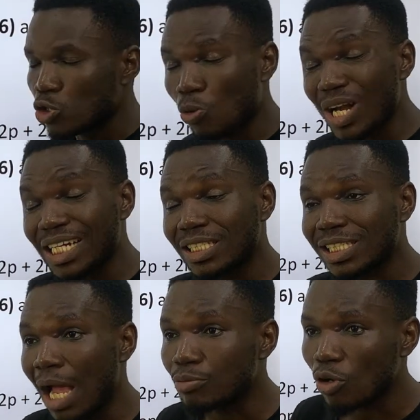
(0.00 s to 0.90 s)
So what are the
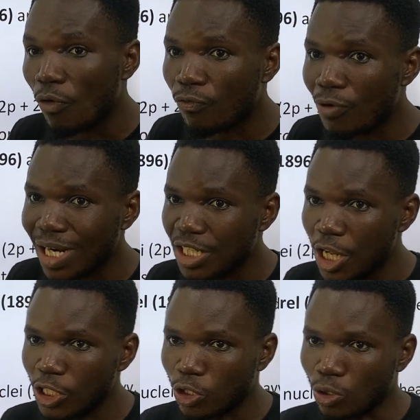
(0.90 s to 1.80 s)
types of
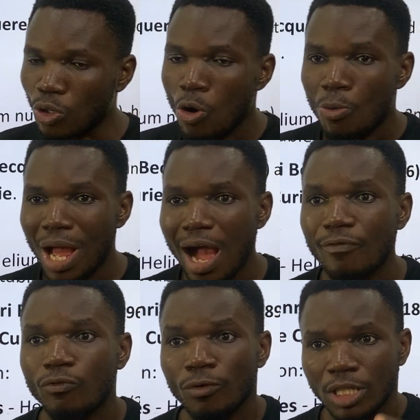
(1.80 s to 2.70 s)
radiation? We
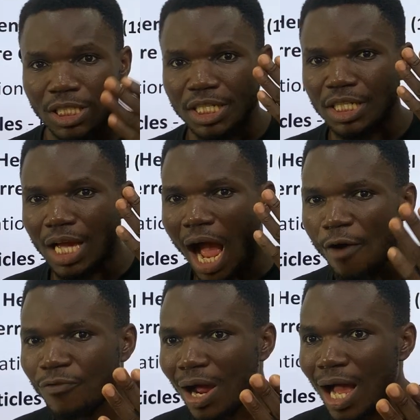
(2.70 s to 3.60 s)
have the
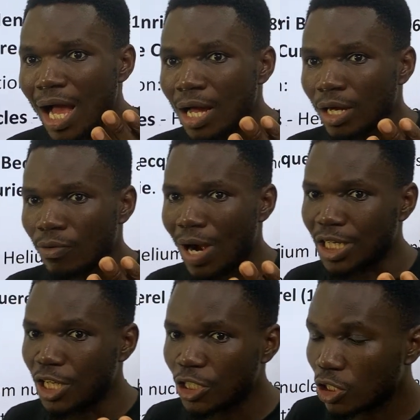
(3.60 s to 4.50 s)
alpha
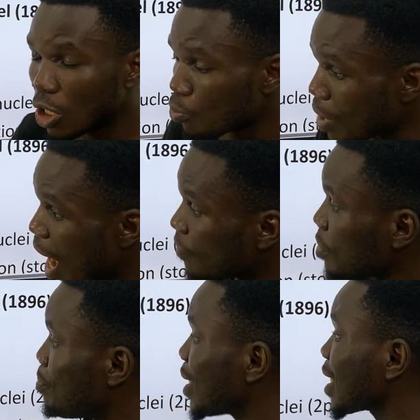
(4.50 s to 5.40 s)
radiation, we have the
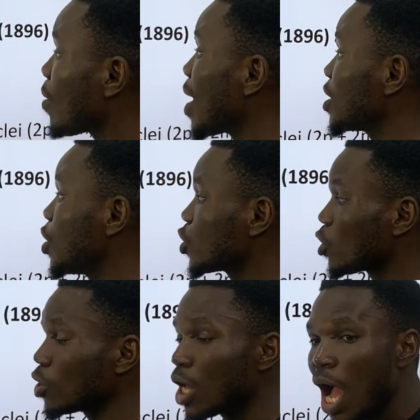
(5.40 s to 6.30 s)
beta
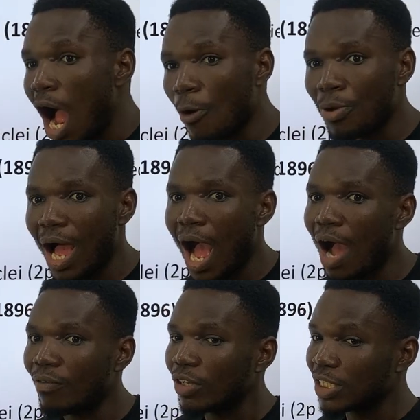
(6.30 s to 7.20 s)
radiation, and we
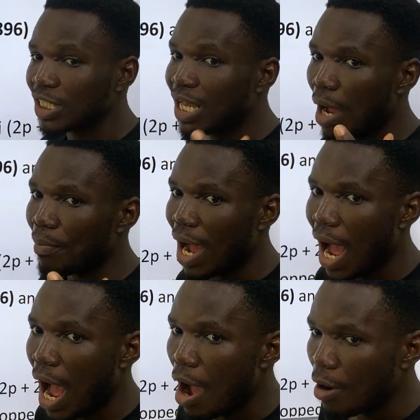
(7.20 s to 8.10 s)
have the gamma